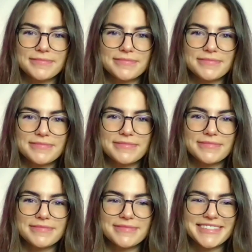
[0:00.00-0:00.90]

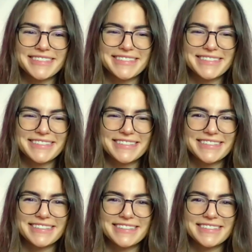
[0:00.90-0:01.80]

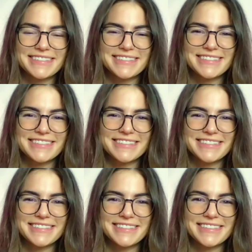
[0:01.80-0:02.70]

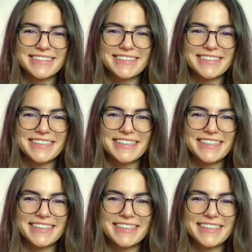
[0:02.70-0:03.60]

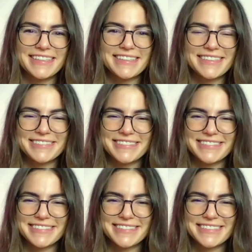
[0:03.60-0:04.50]

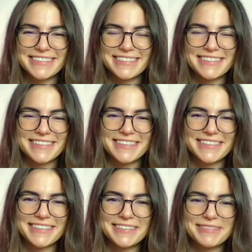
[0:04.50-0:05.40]

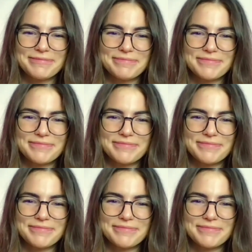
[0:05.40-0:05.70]
The person shown says nothing.